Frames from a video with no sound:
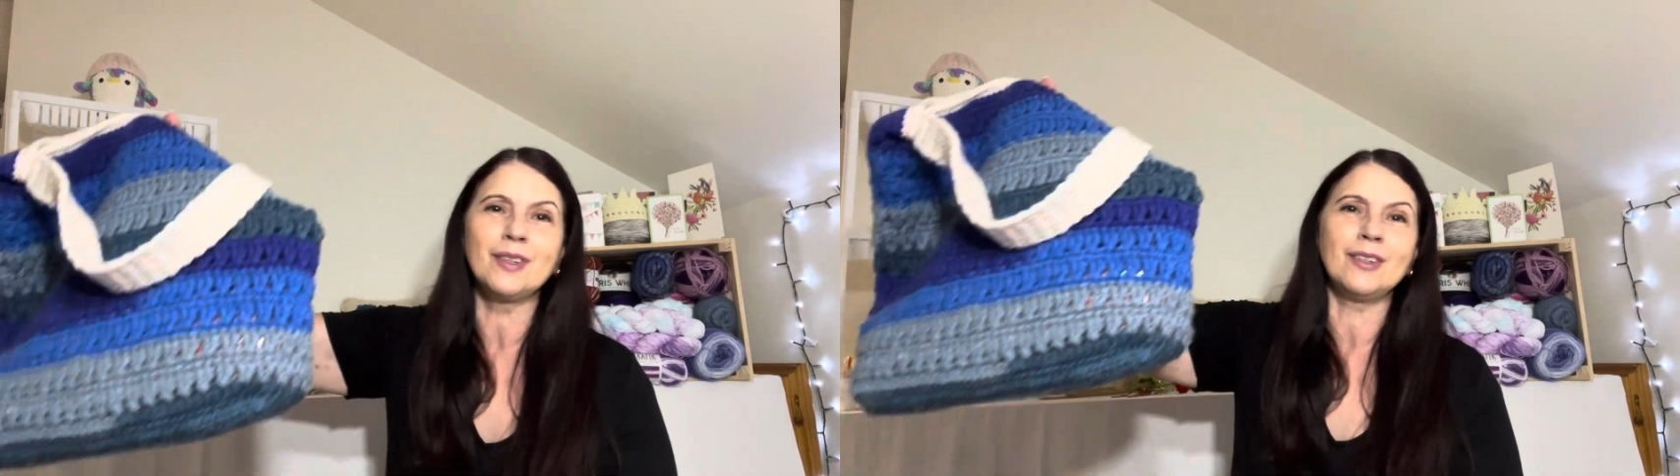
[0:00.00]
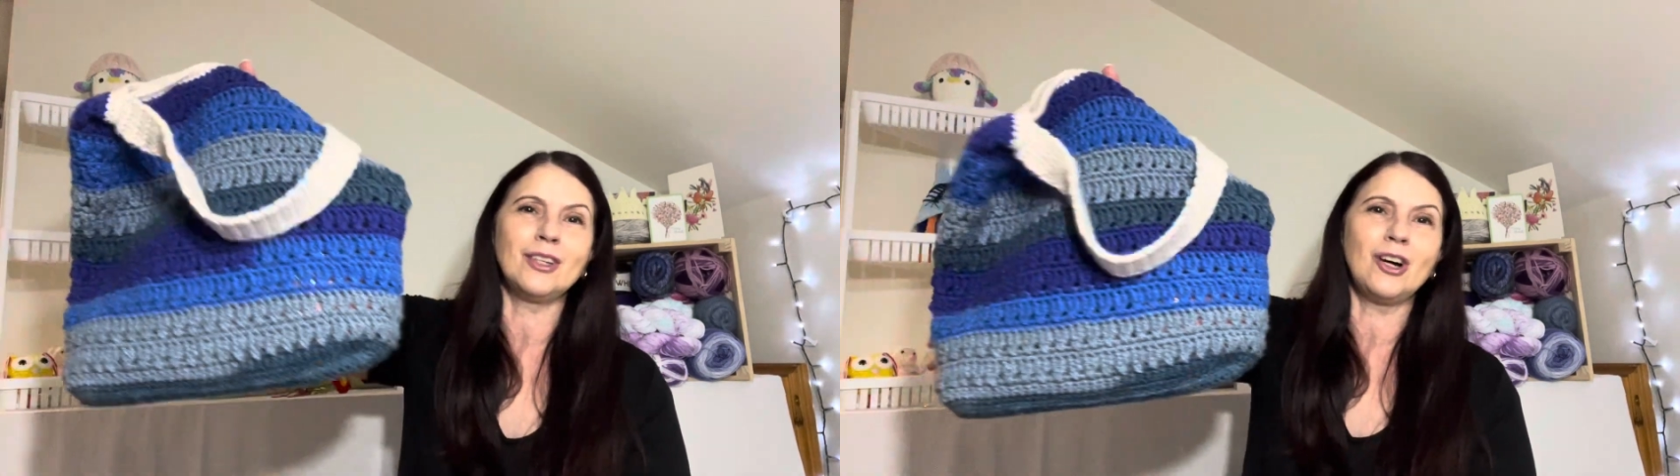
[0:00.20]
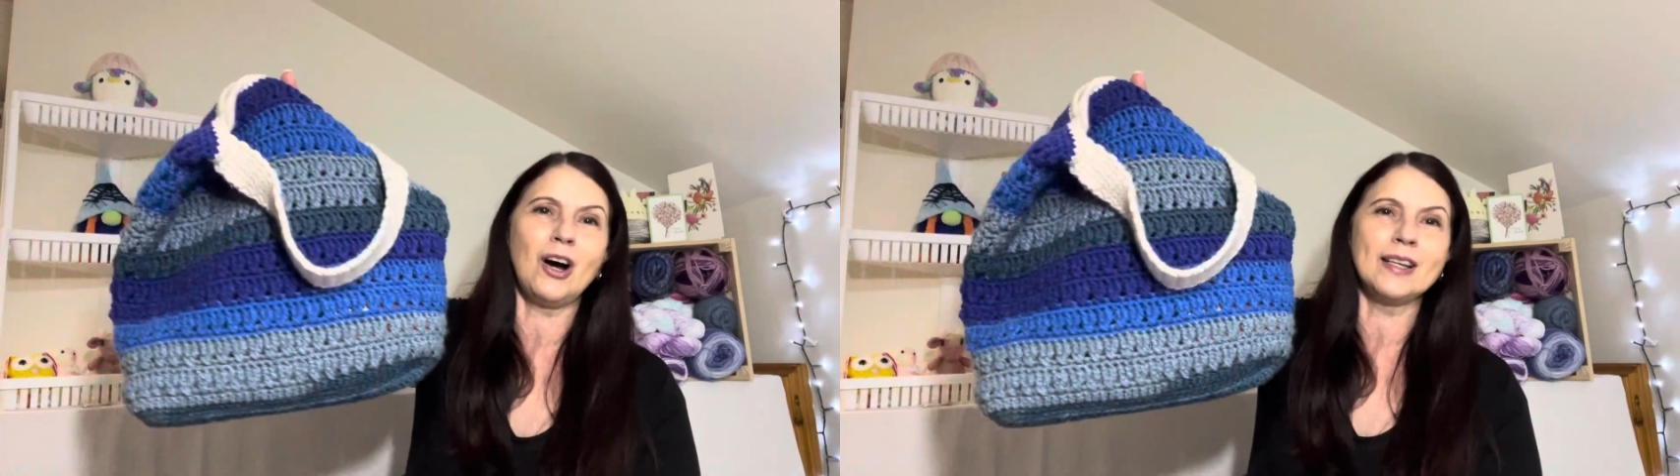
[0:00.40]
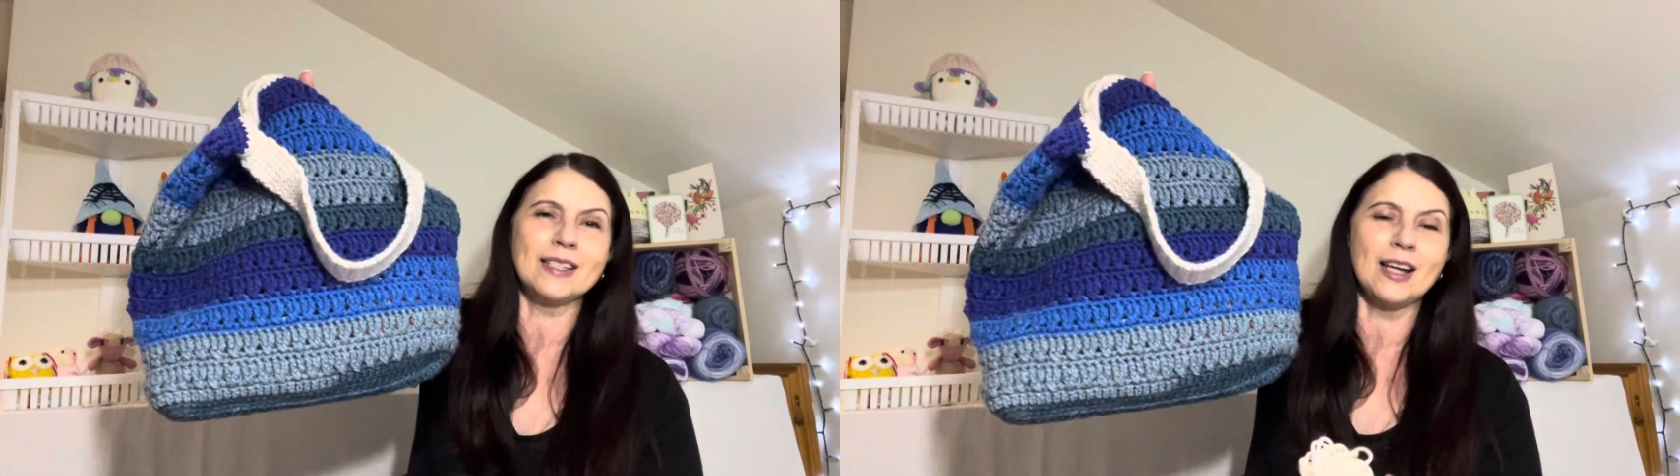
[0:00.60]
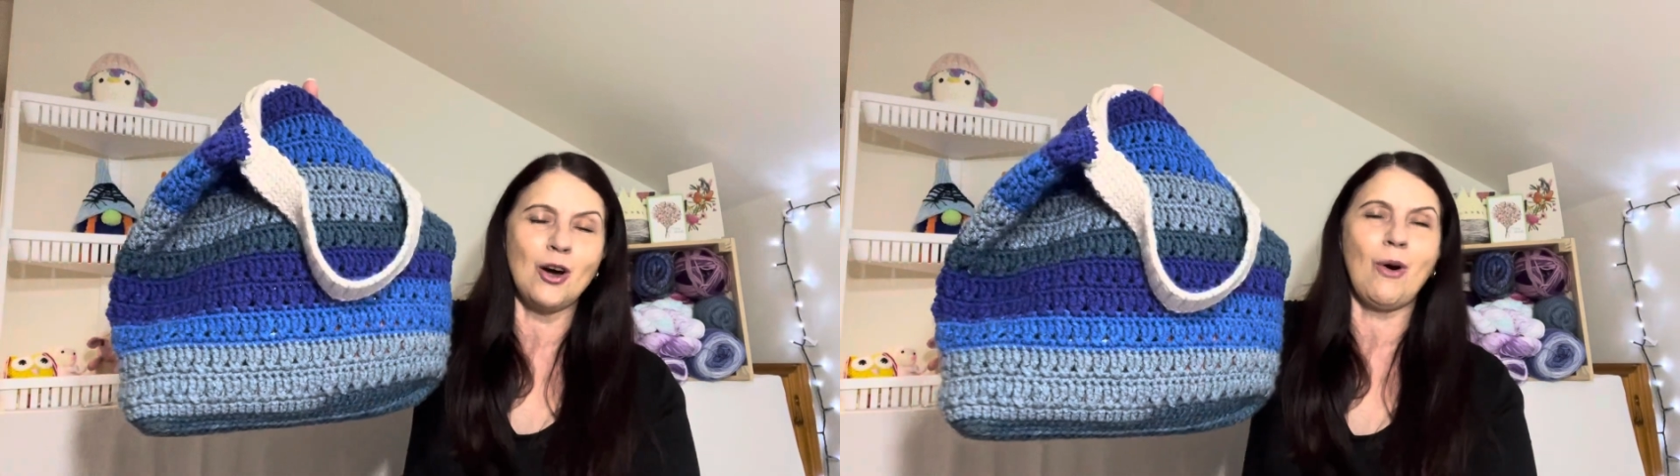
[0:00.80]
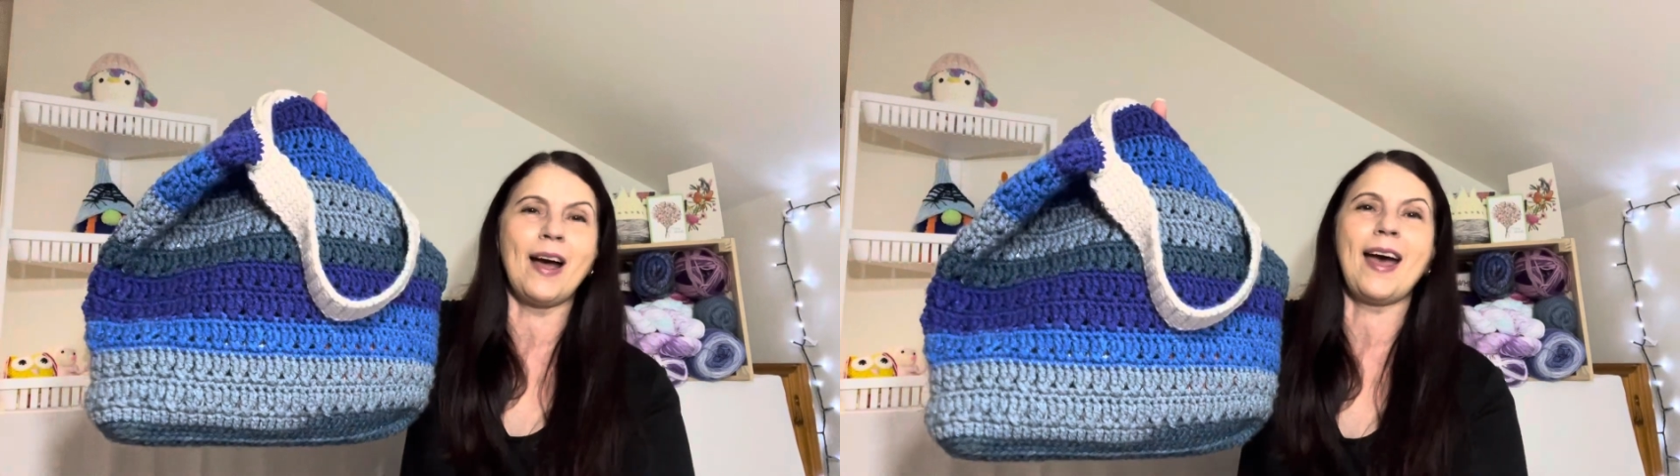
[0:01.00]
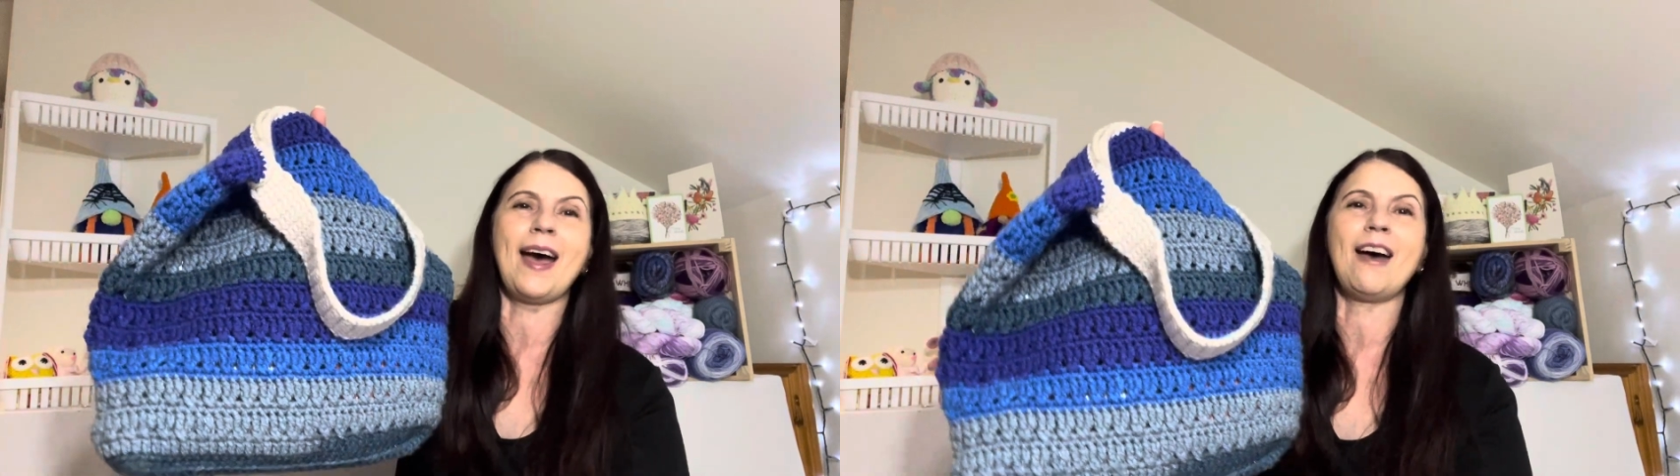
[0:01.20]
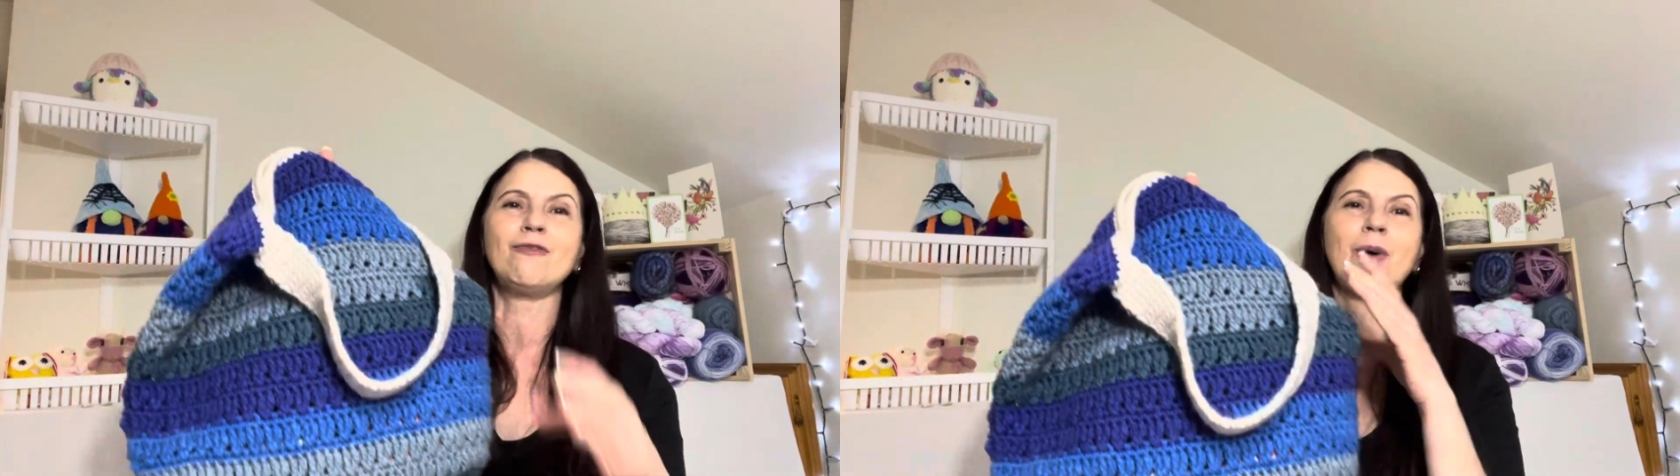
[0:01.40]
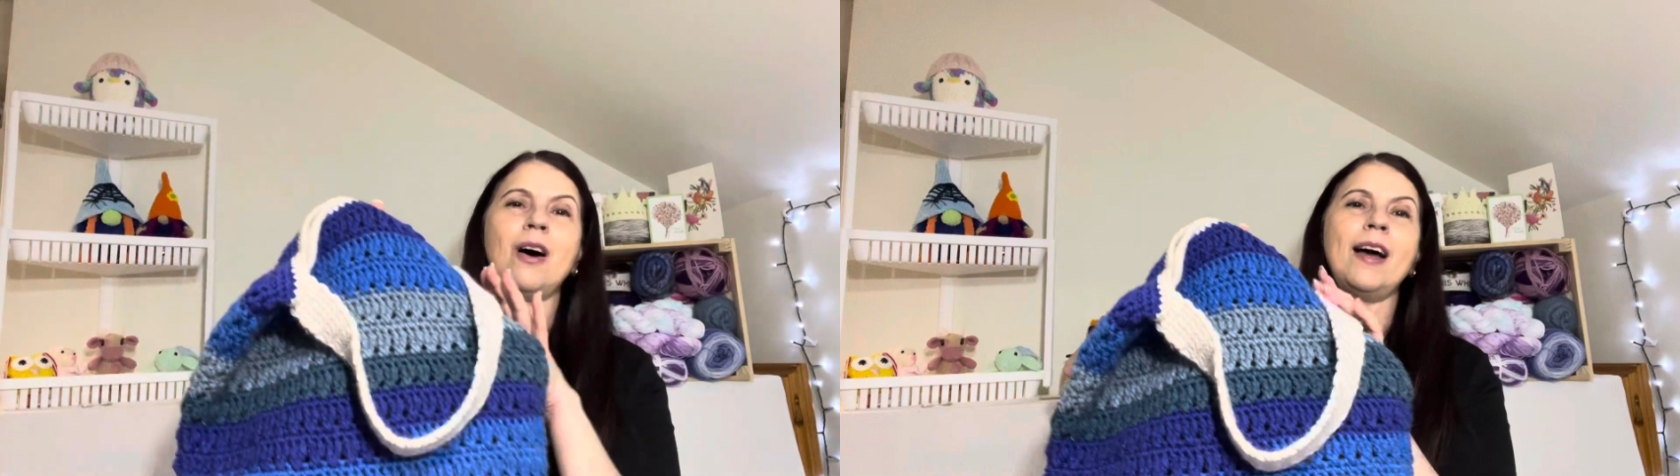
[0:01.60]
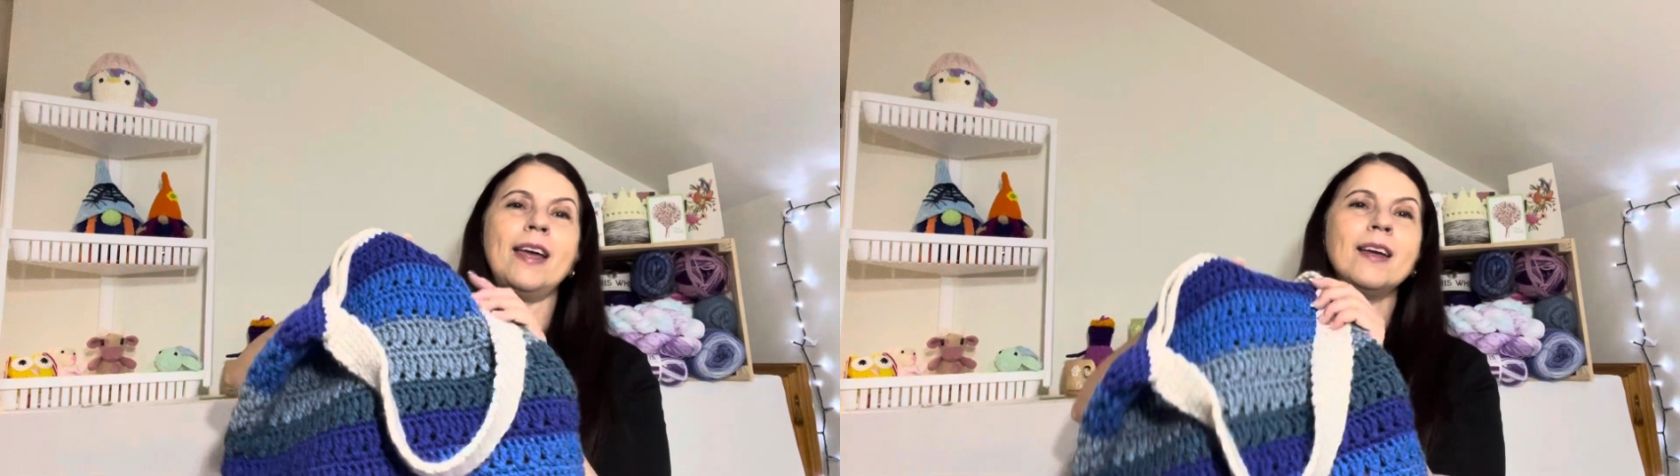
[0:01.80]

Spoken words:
you guys know I have my